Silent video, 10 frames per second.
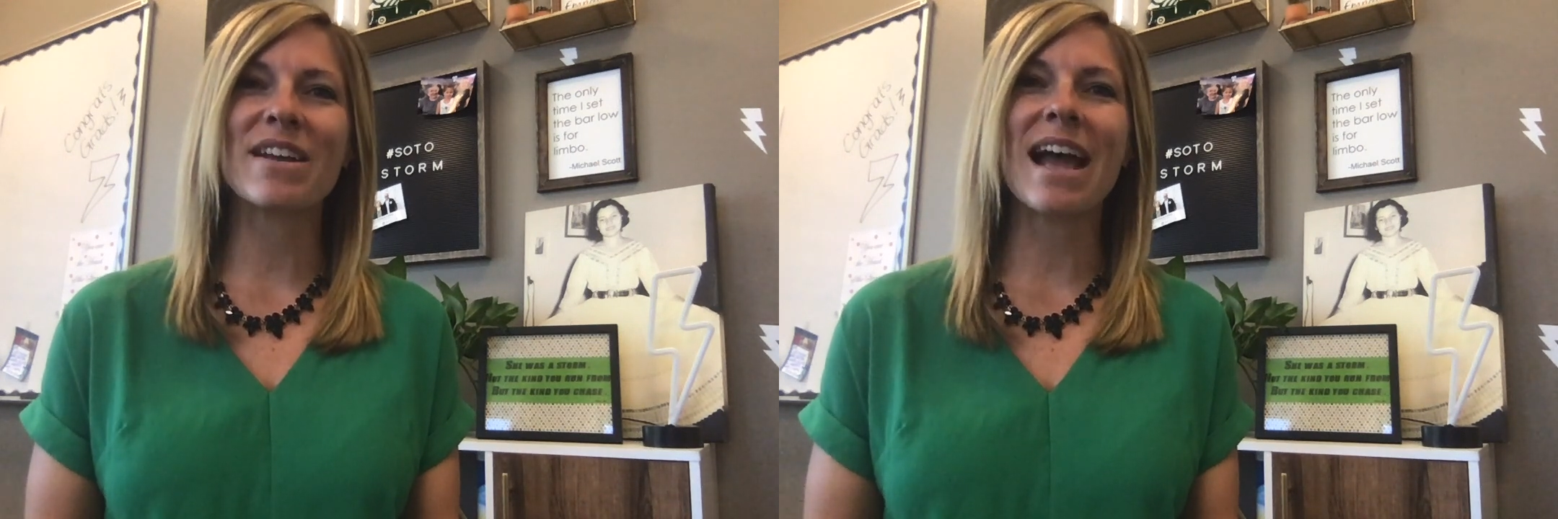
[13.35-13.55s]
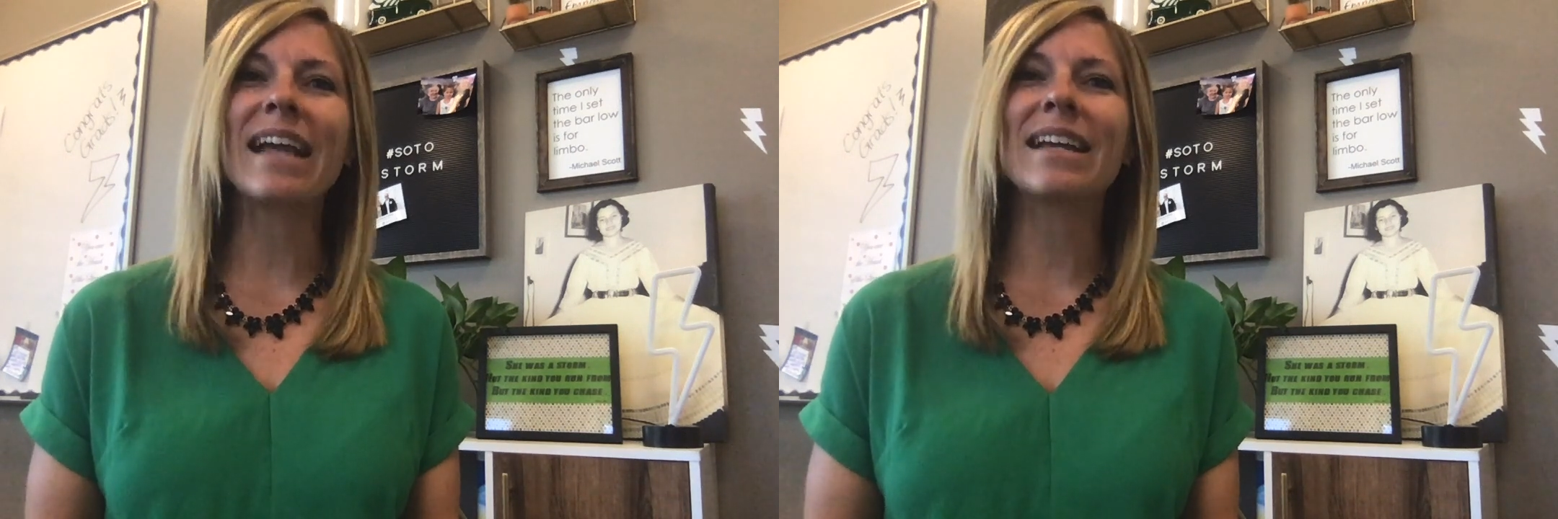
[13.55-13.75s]

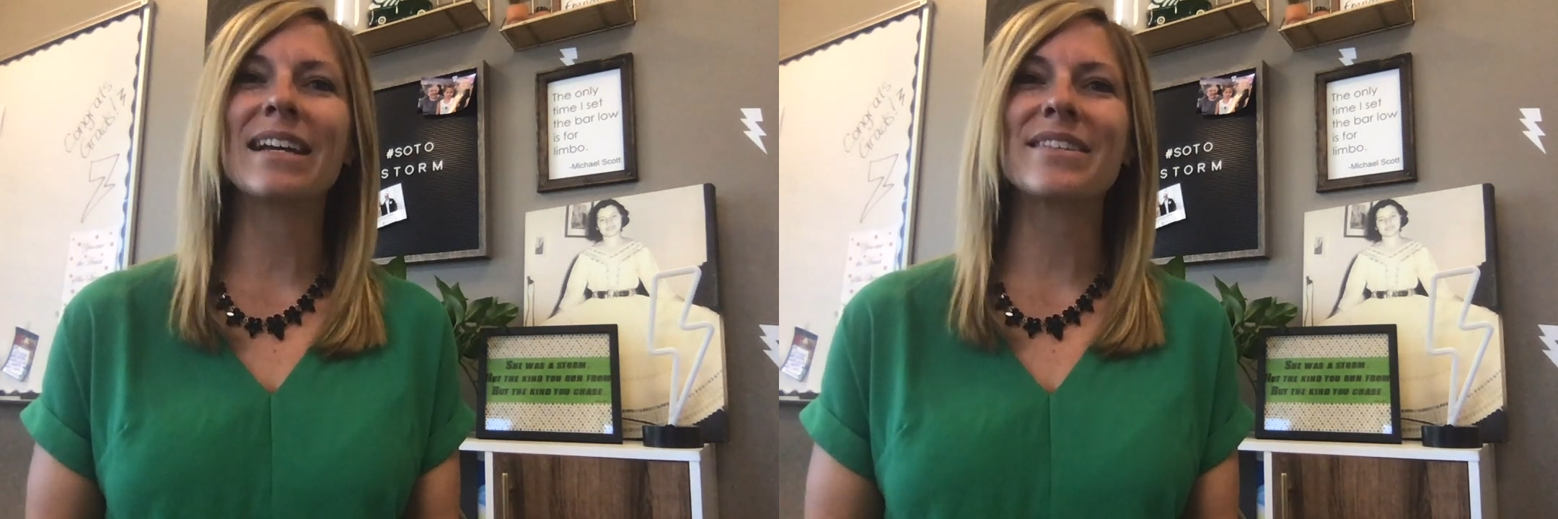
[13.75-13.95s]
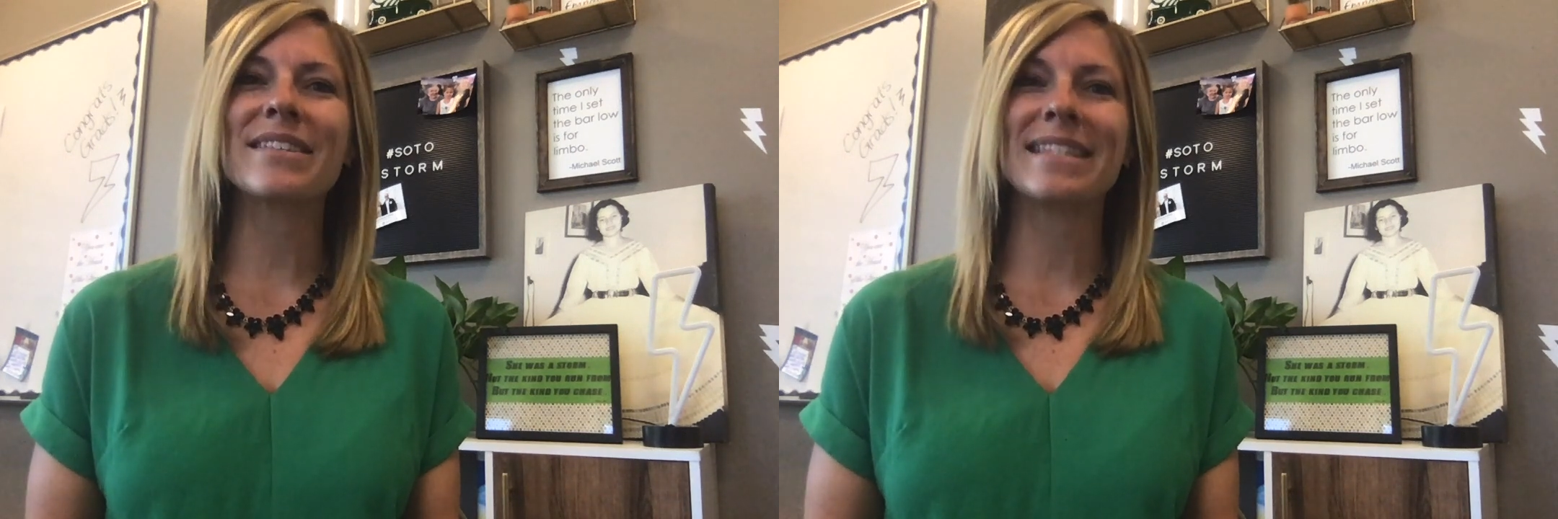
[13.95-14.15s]

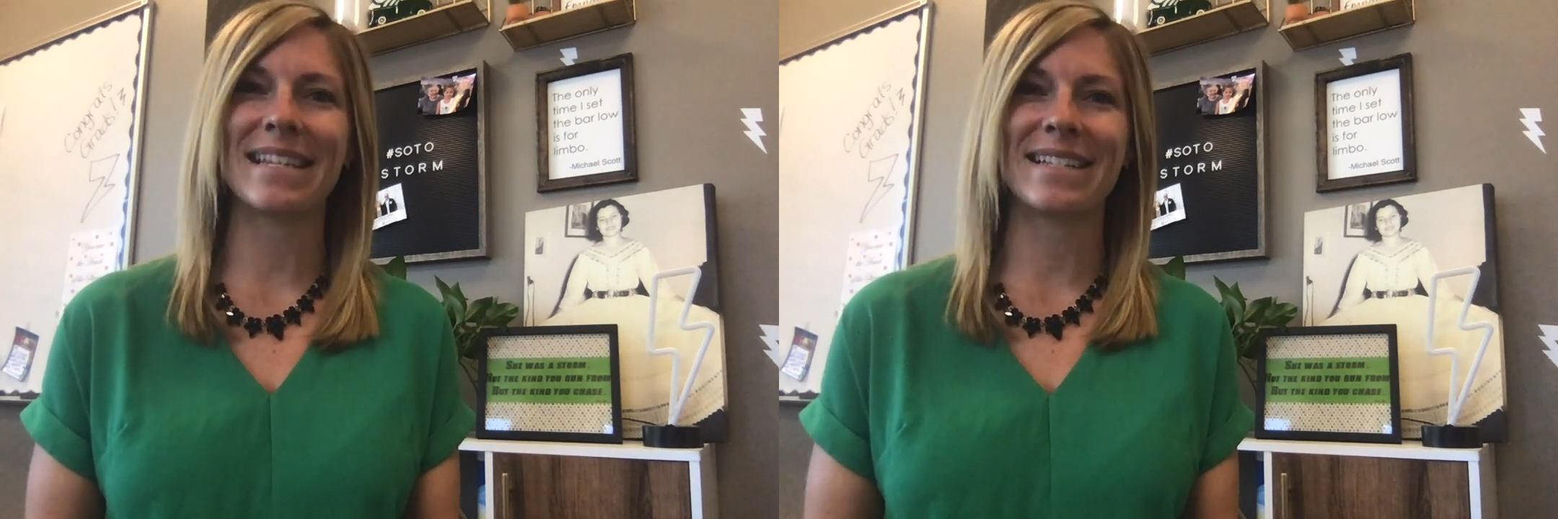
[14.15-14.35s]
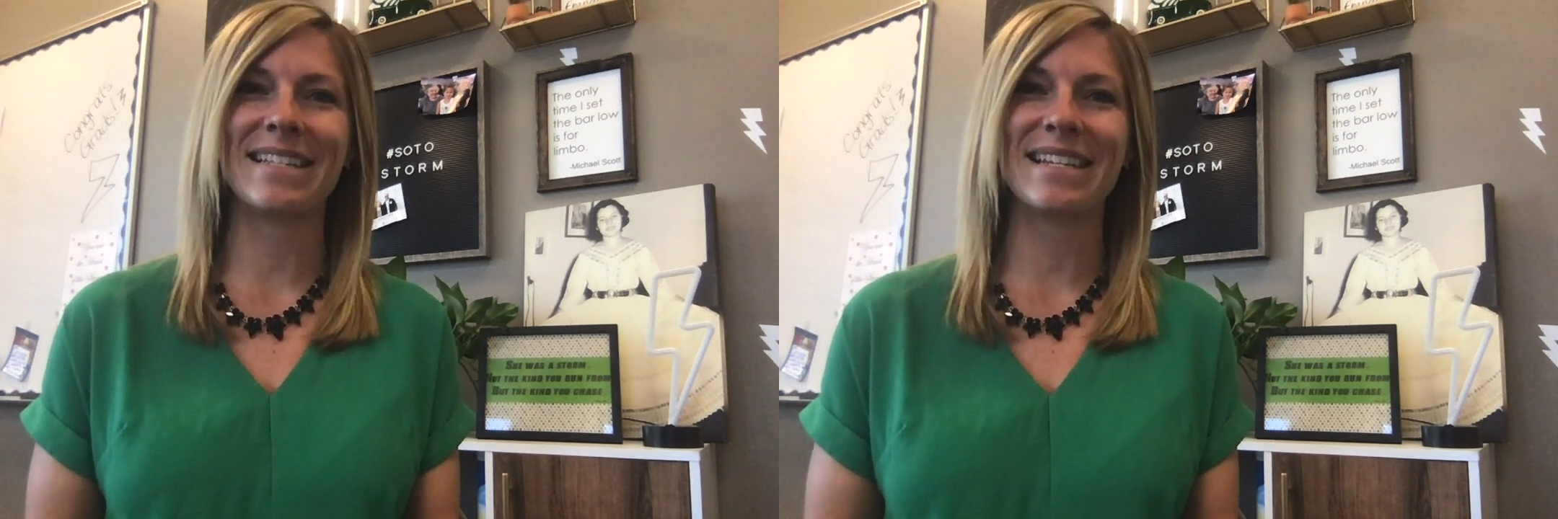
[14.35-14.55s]

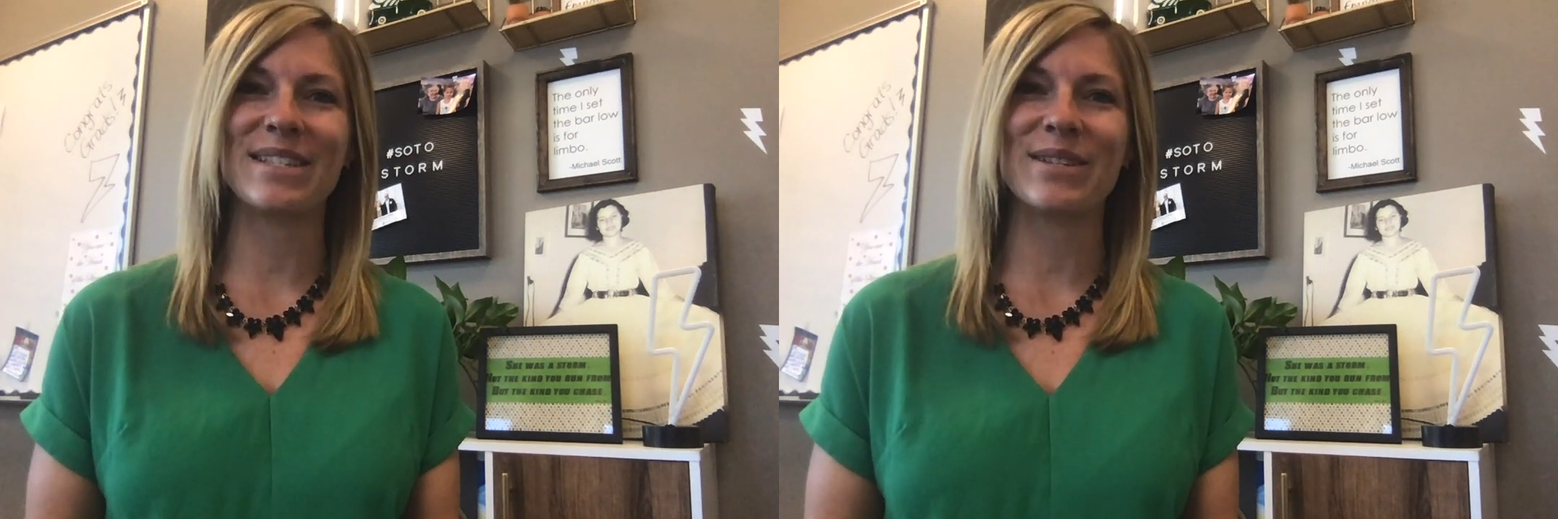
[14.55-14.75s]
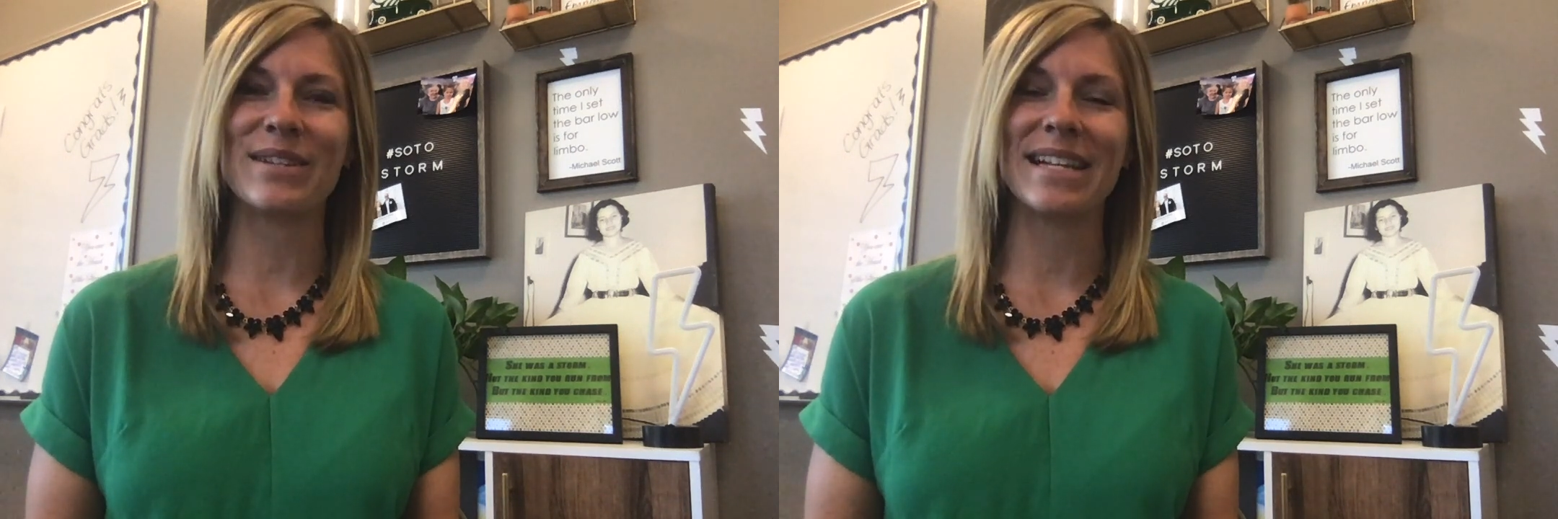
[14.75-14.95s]
960
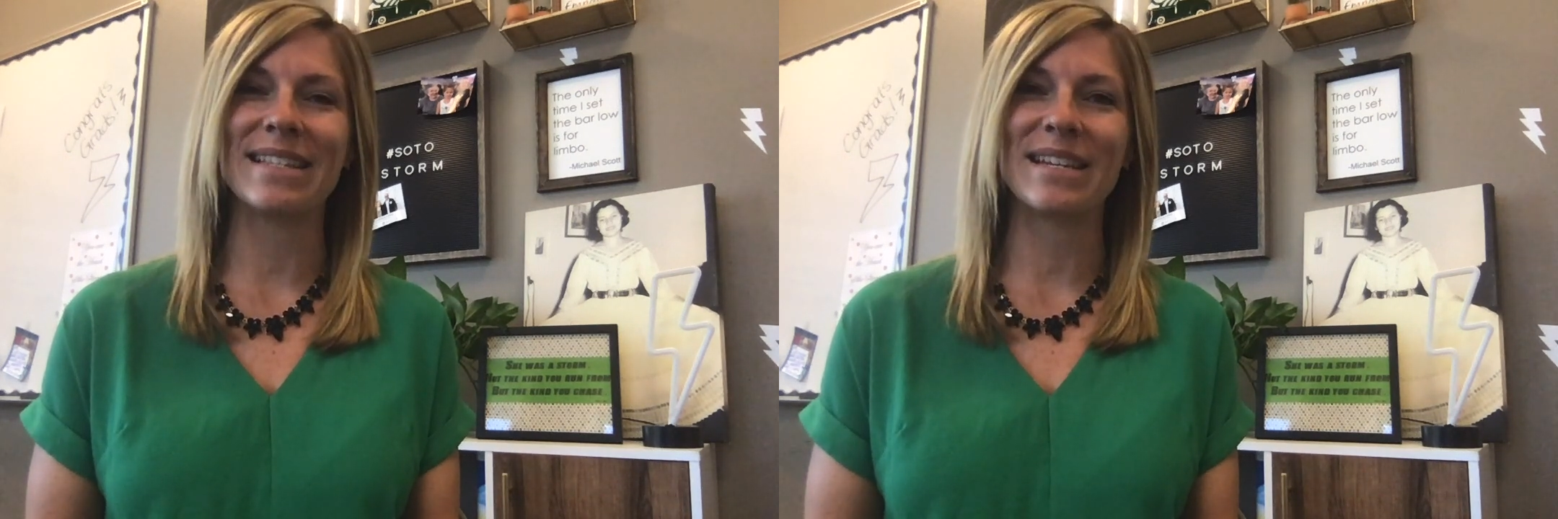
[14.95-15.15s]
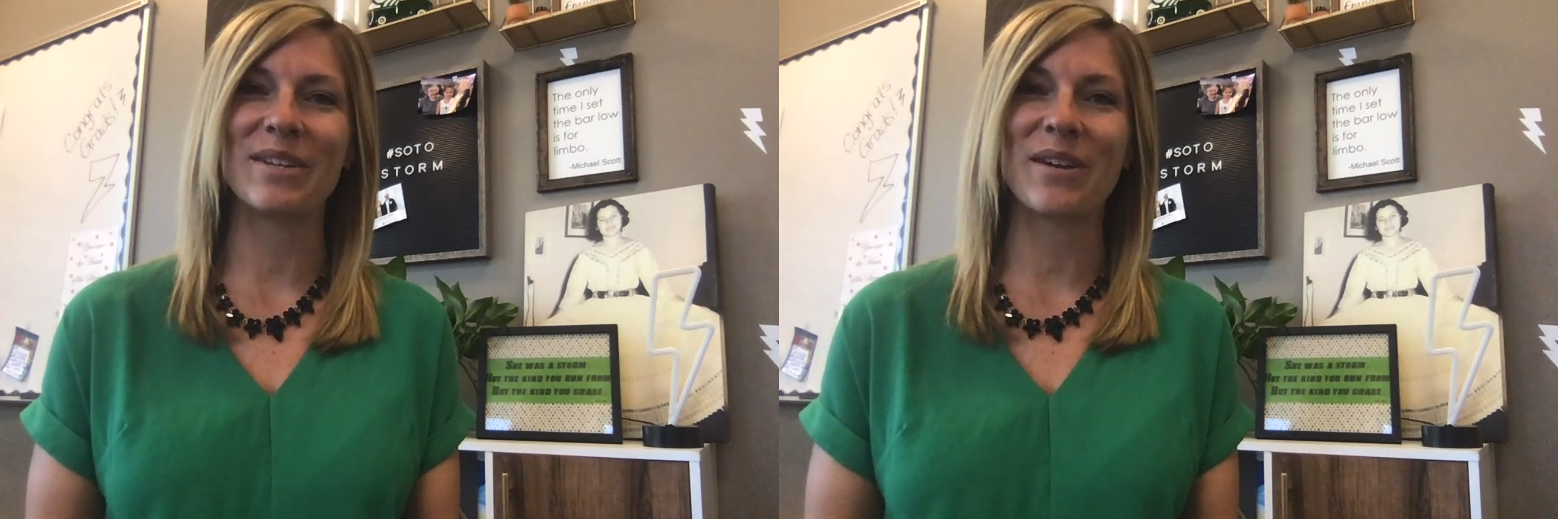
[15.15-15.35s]

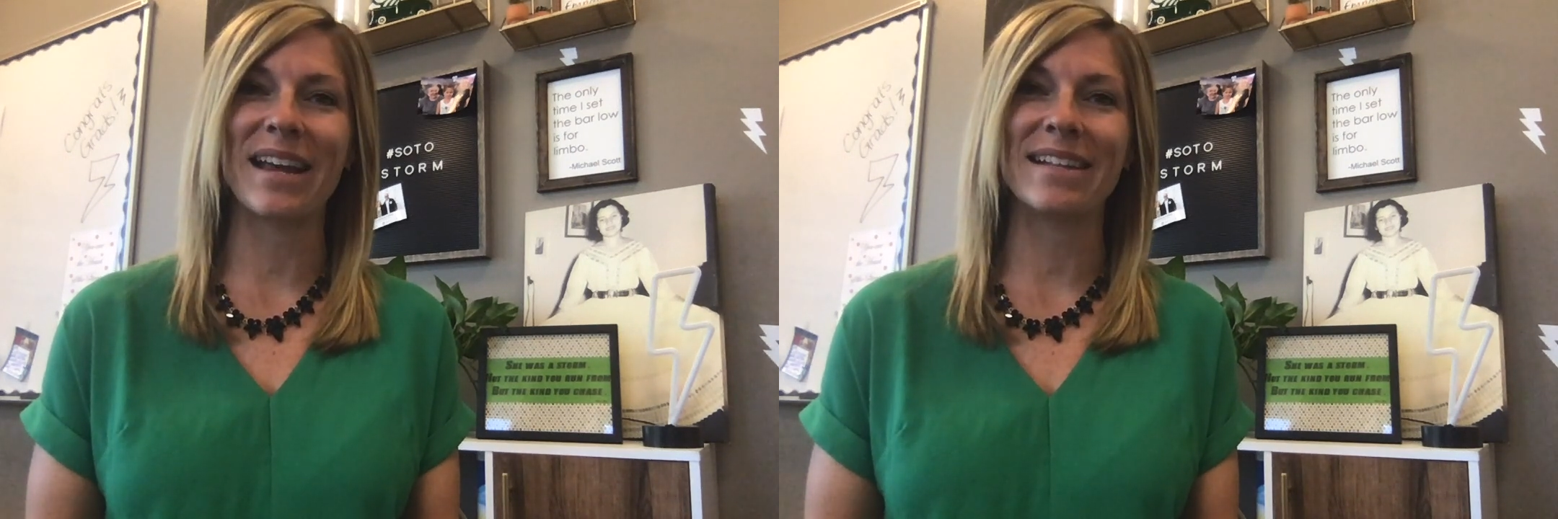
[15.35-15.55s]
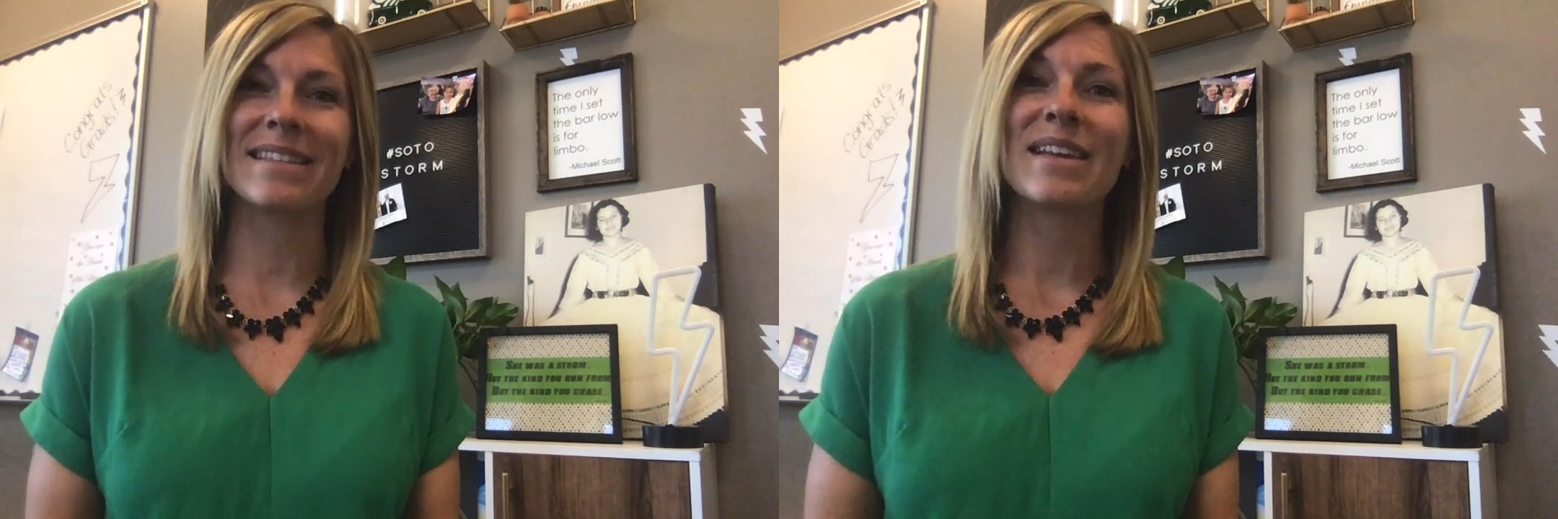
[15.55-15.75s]
students in
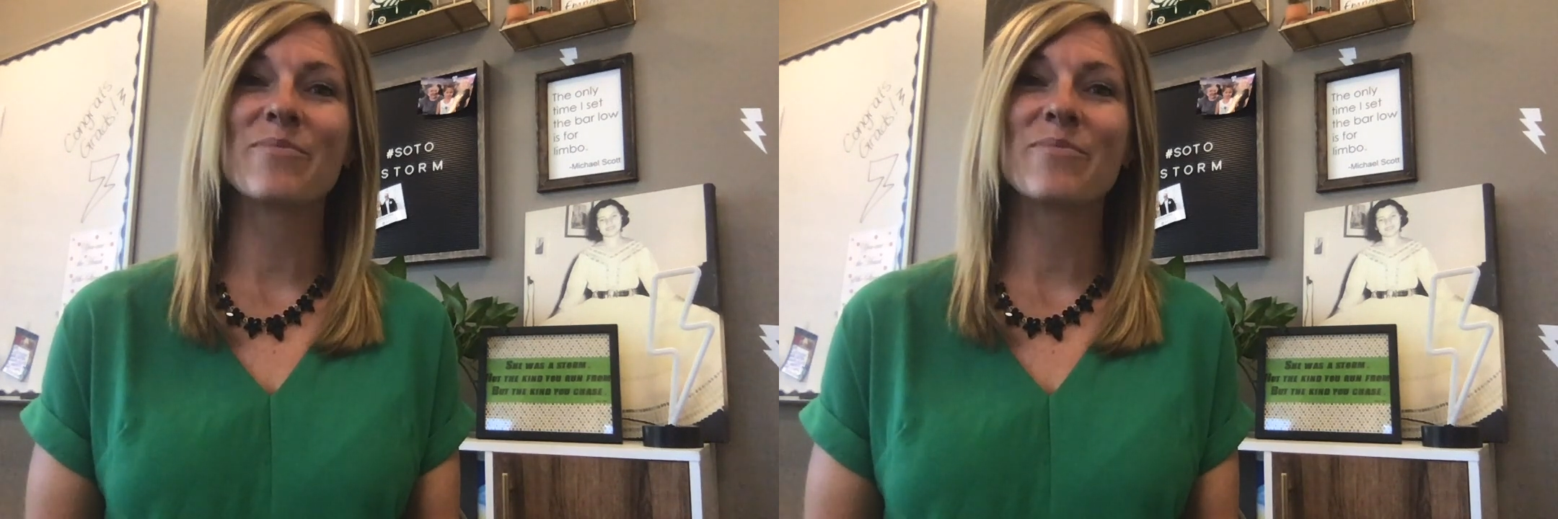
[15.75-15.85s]
grades